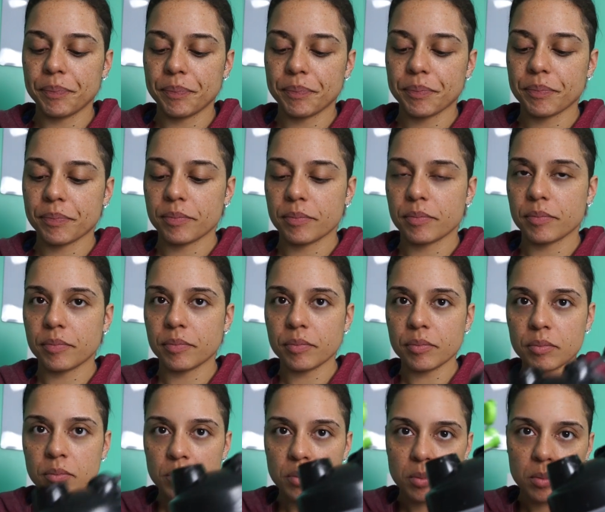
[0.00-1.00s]

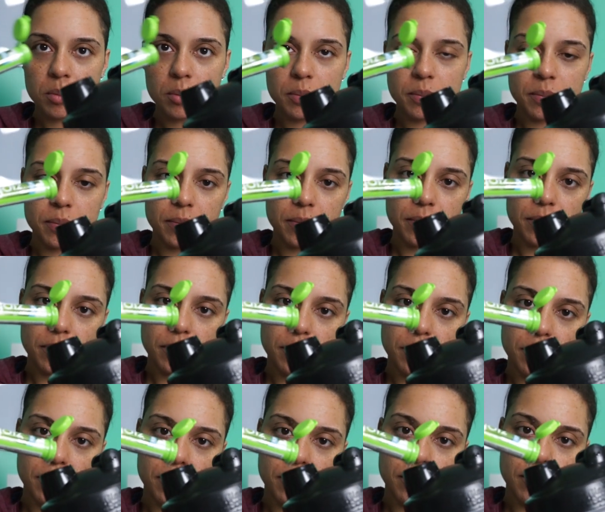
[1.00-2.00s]

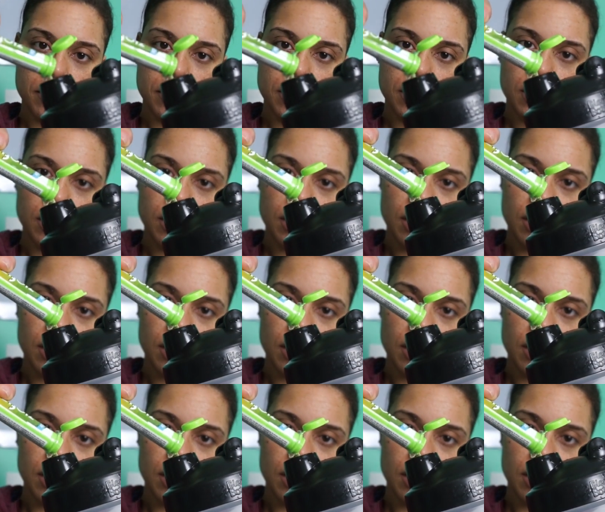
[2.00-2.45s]
[no speech]